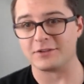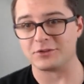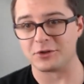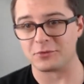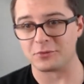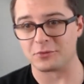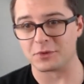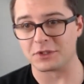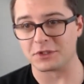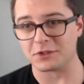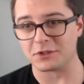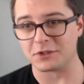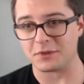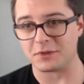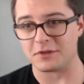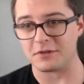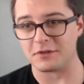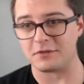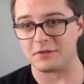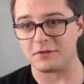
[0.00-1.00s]
you know, really
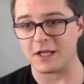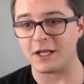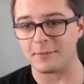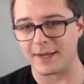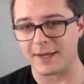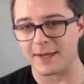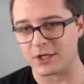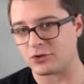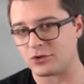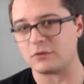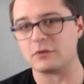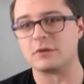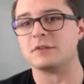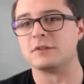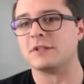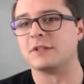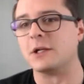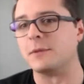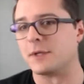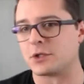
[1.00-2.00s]
with data mesh, or at least
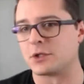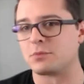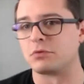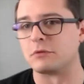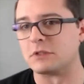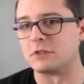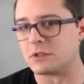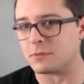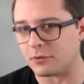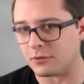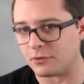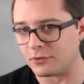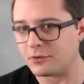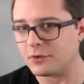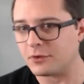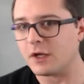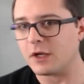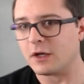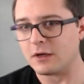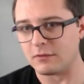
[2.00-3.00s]
data mesh
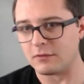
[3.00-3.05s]
principles,